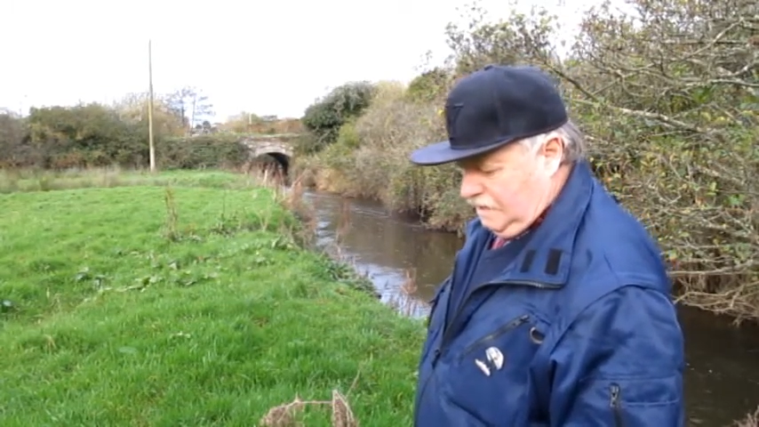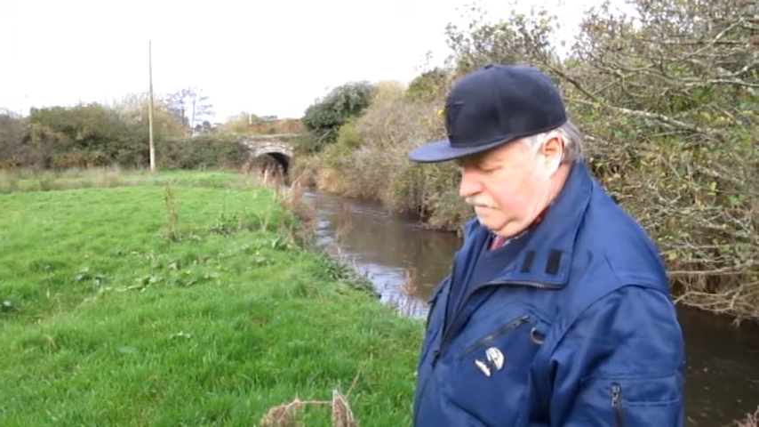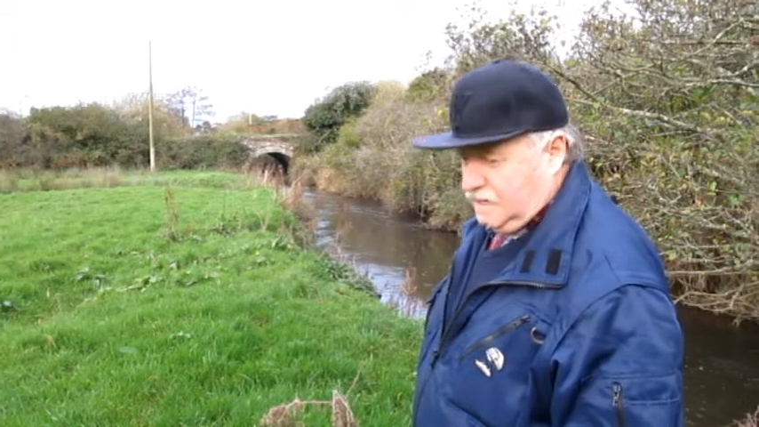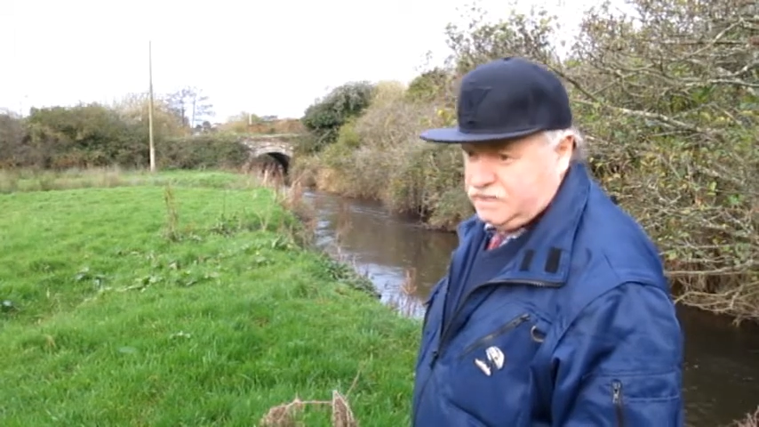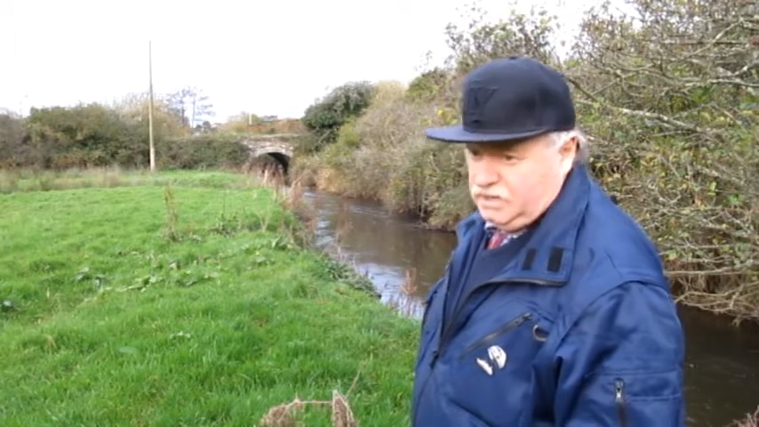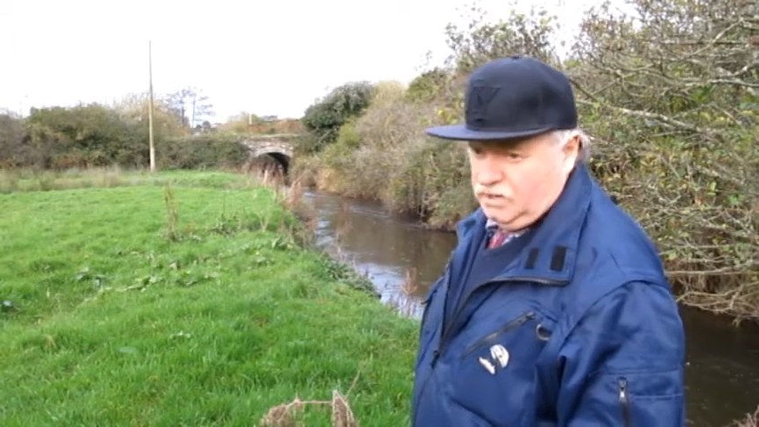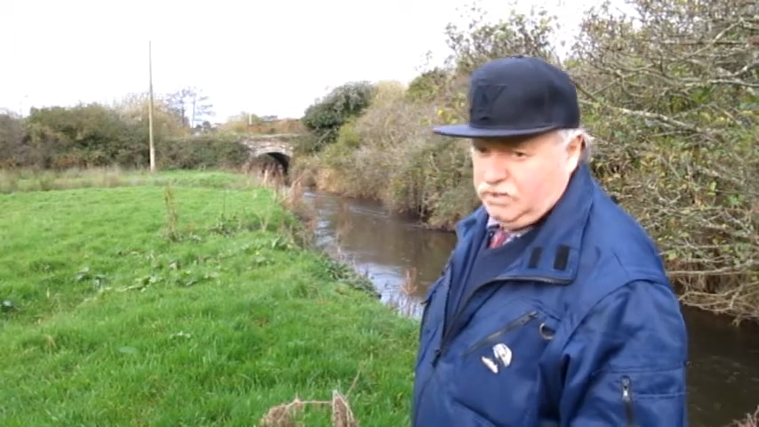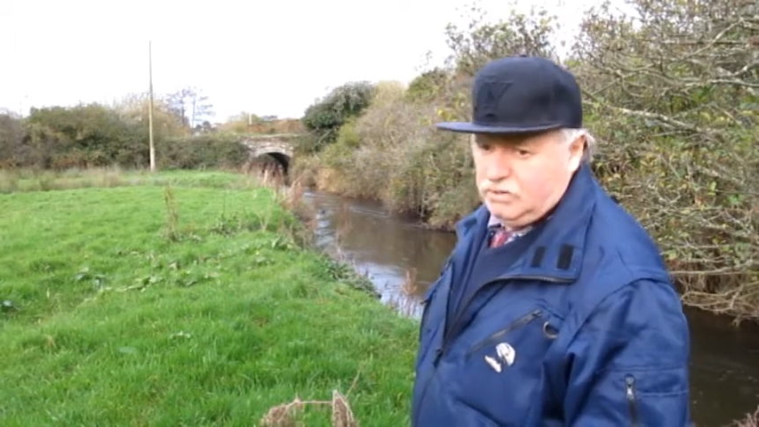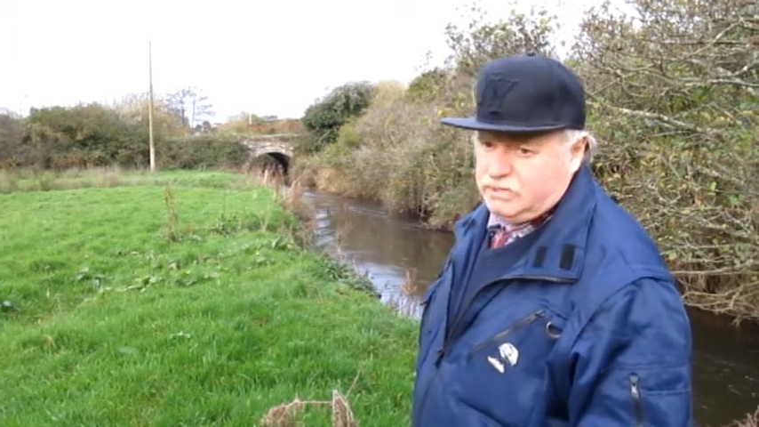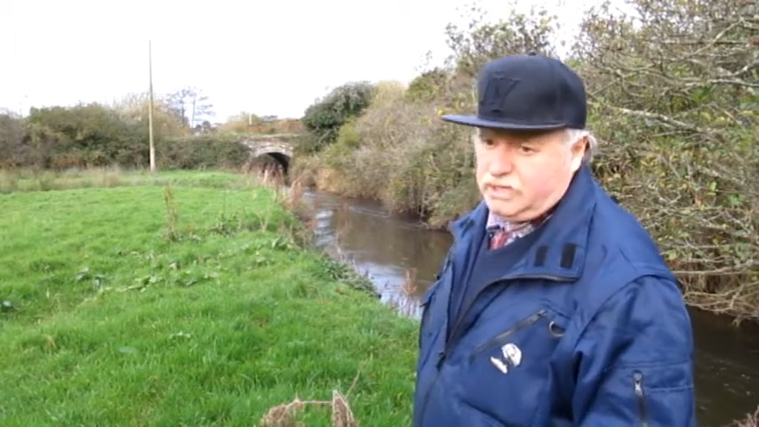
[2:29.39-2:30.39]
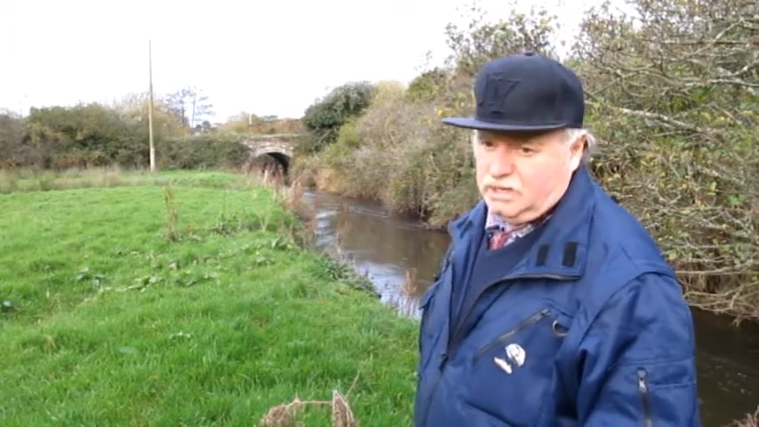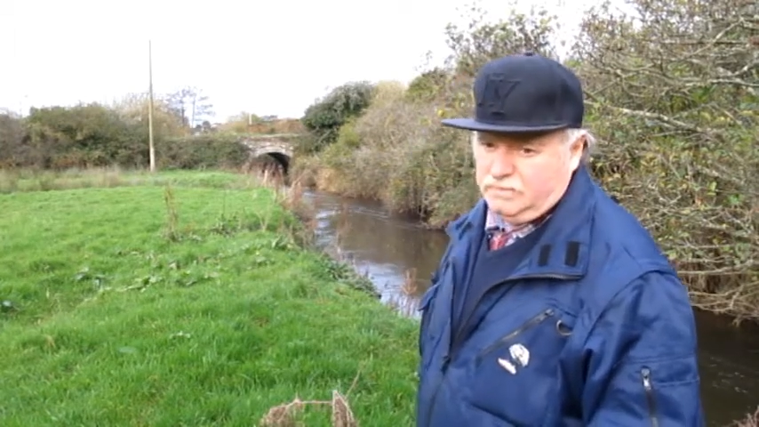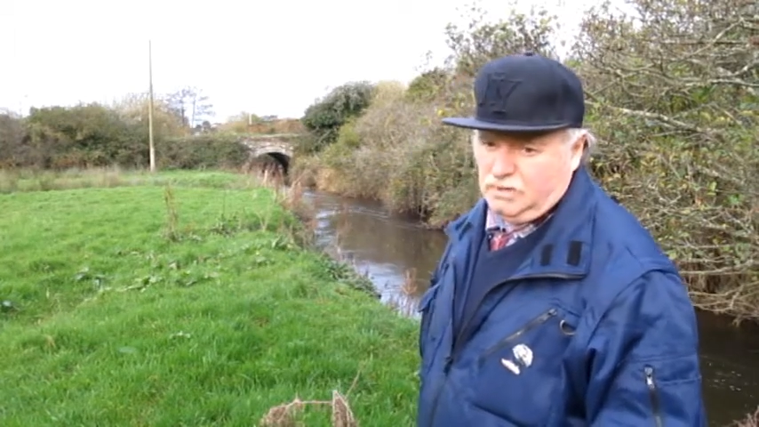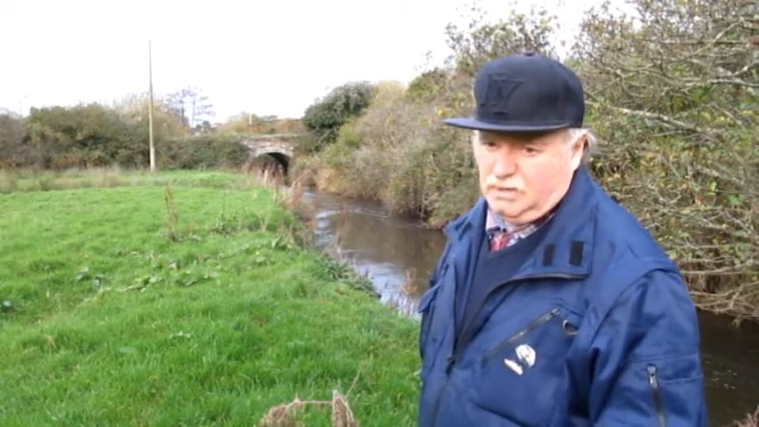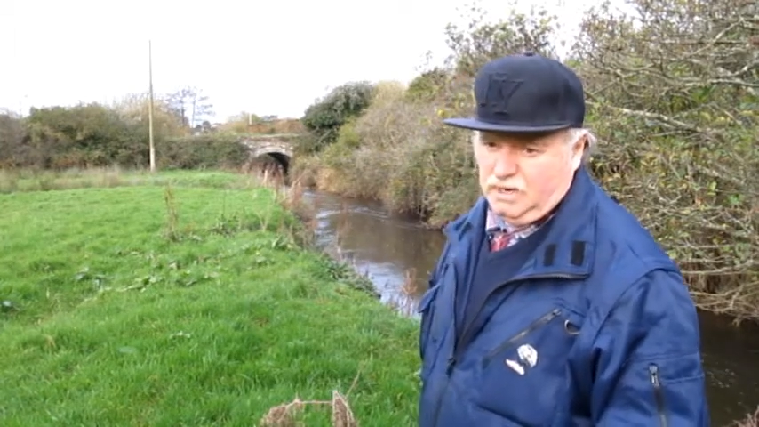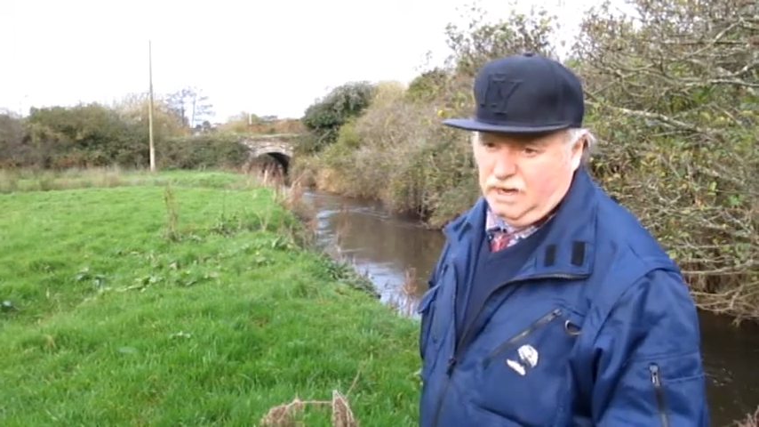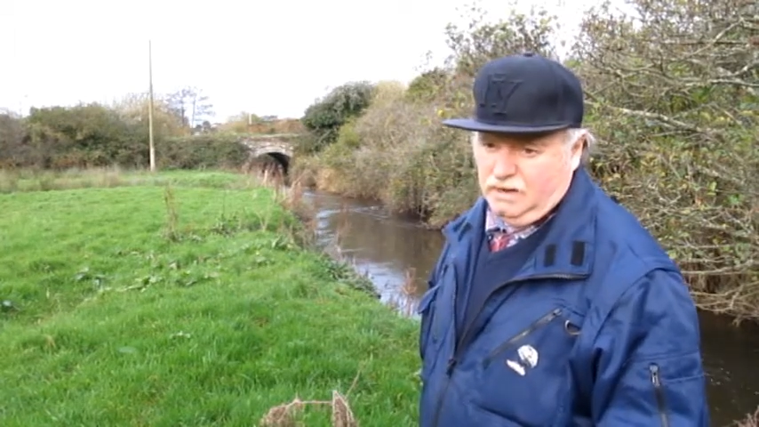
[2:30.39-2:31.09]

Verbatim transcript: that's not used anymore now.